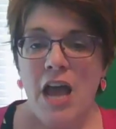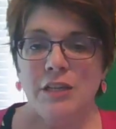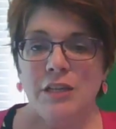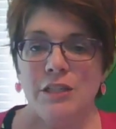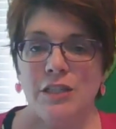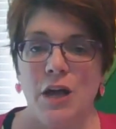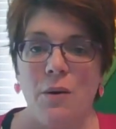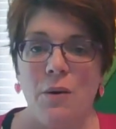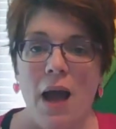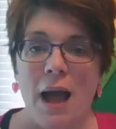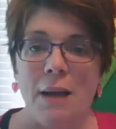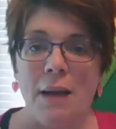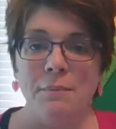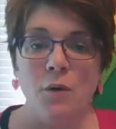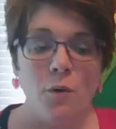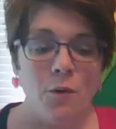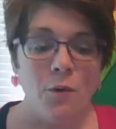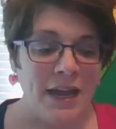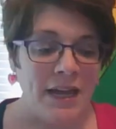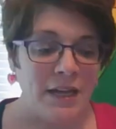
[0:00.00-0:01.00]
So I'm
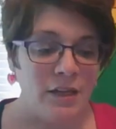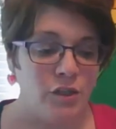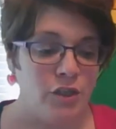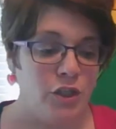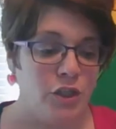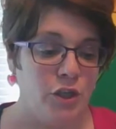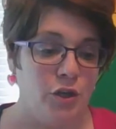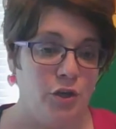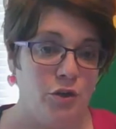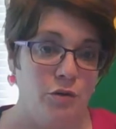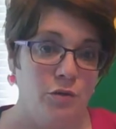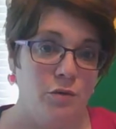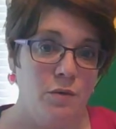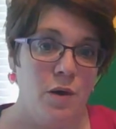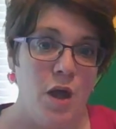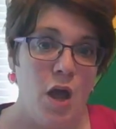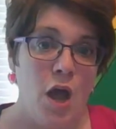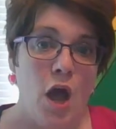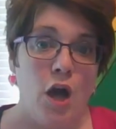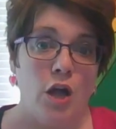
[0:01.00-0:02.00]
going to
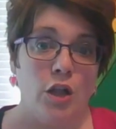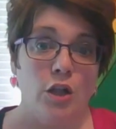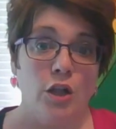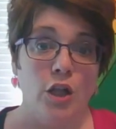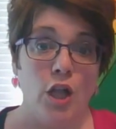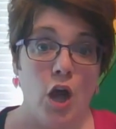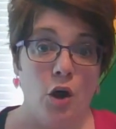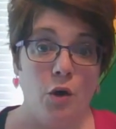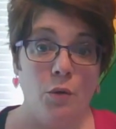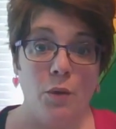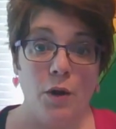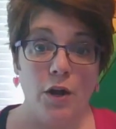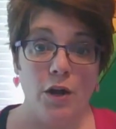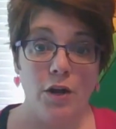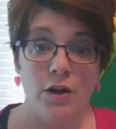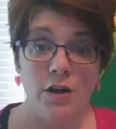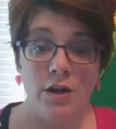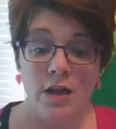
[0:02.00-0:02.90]
lower